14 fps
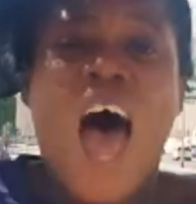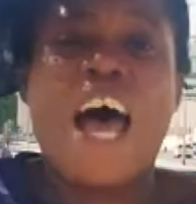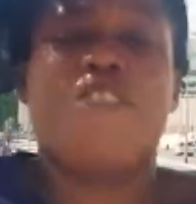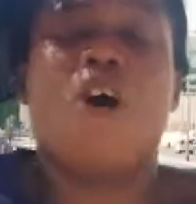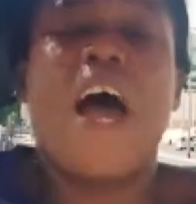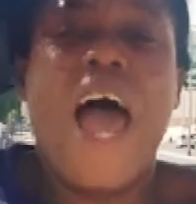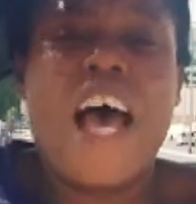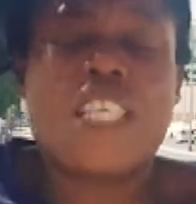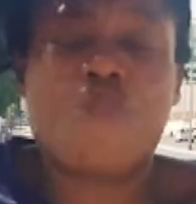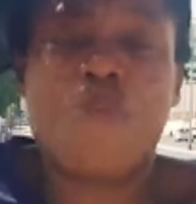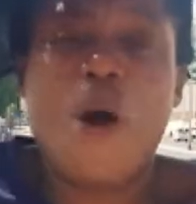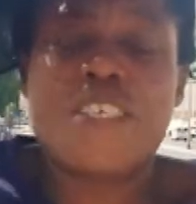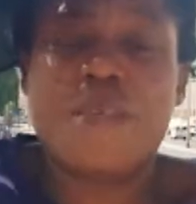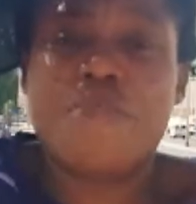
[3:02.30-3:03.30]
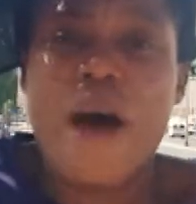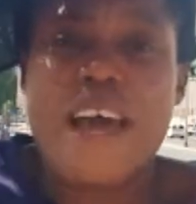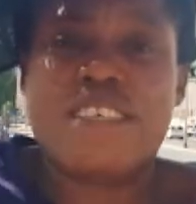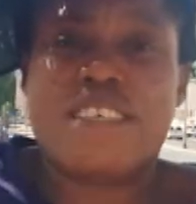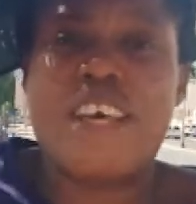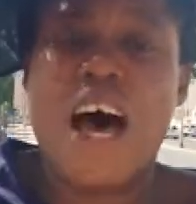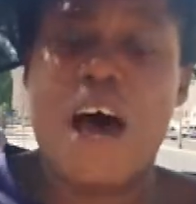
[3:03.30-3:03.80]
I don't expose
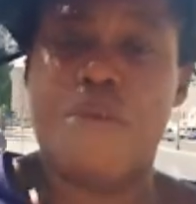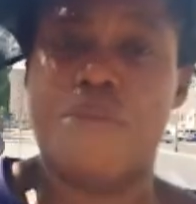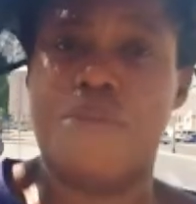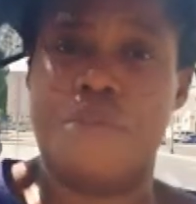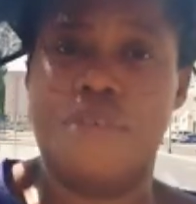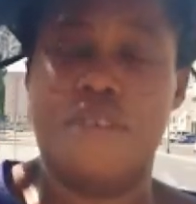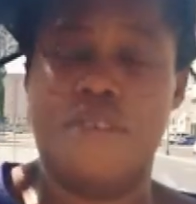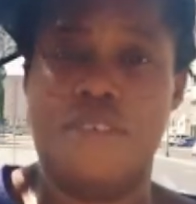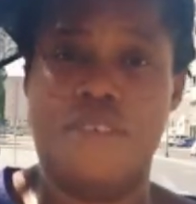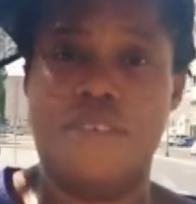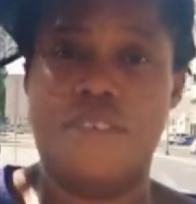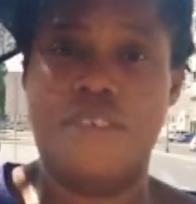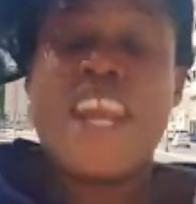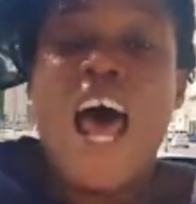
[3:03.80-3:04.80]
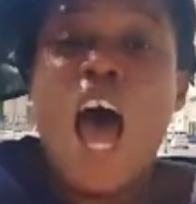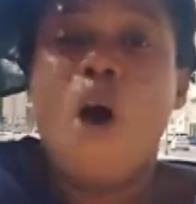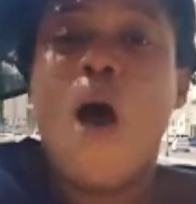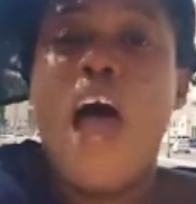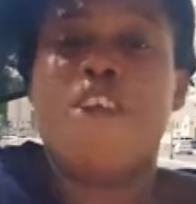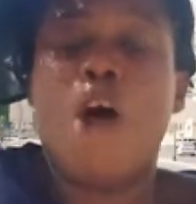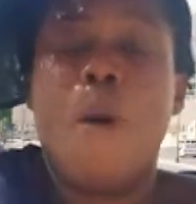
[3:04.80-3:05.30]
myself. Now
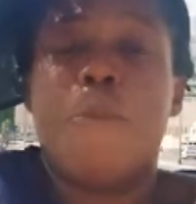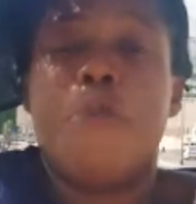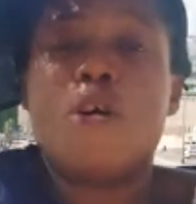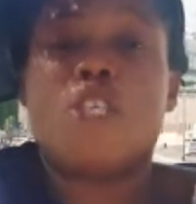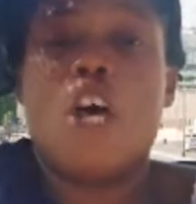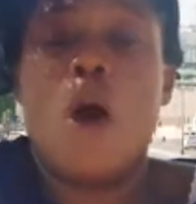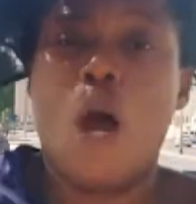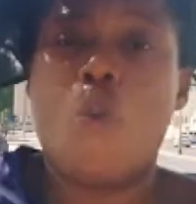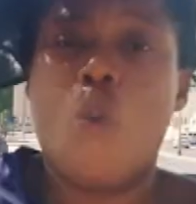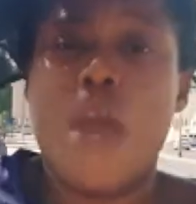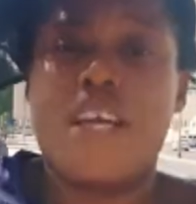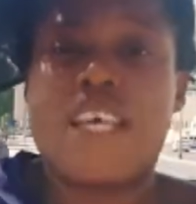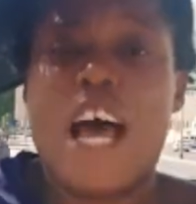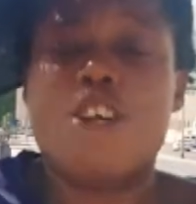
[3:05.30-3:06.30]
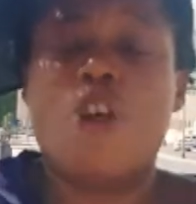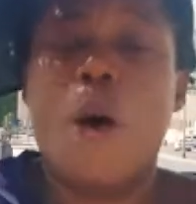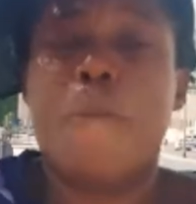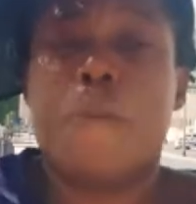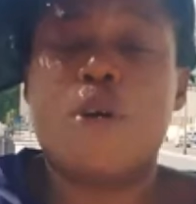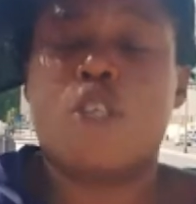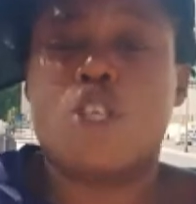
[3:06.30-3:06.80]
I don't put on wigs, I
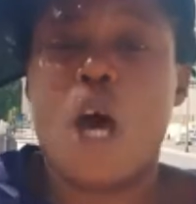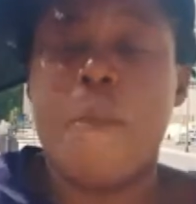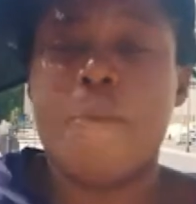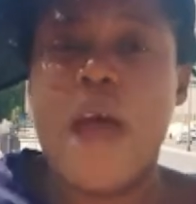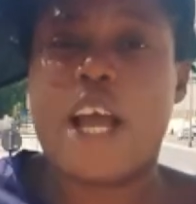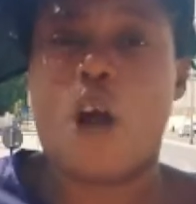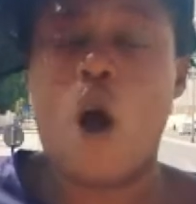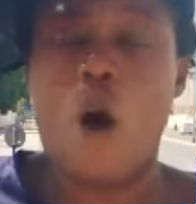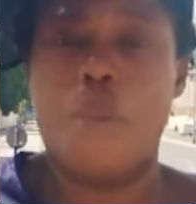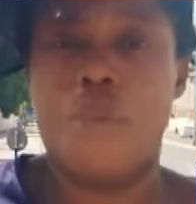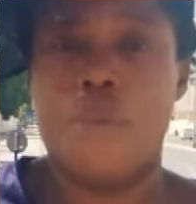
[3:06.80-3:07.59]
don't put on makeup.